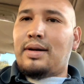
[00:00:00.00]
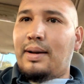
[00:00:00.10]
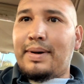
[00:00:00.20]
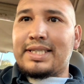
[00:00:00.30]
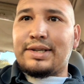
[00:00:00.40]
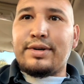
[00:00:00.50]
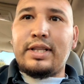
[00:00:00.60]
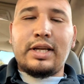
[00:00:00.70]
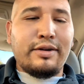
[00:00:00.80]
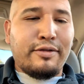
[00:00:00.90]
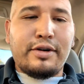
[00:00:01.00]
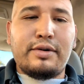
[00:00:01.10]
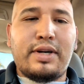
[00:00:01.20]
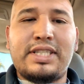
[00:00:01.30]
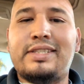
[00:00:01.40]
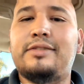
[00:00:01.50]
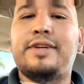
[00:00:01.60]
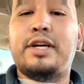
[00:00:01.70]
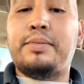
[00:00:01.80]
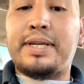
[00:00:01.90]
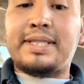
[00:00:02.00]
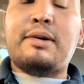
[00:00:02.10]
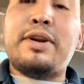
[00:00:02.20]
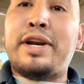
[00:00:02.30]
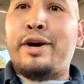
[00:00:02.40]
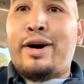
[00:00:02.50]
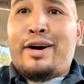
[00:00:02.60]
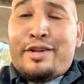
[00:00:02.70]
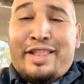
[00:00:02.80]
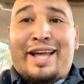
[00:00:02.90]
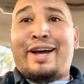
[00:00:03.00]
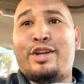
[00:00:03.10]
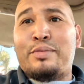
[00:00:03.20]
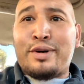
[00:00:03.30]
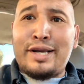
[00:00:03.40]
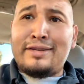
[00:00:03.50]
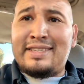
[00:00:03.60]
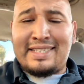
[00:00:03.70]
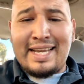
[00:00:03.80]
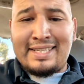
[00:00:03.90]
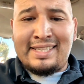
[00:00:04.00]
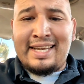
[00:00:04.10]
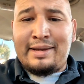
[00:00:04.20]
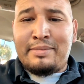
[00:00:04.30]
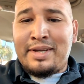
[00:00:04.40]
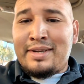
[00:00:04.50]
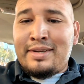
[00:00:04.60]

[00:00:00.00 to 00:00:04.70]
I'm actually really looking forward to watching this video because I want to know how how you pronounce this guy's name.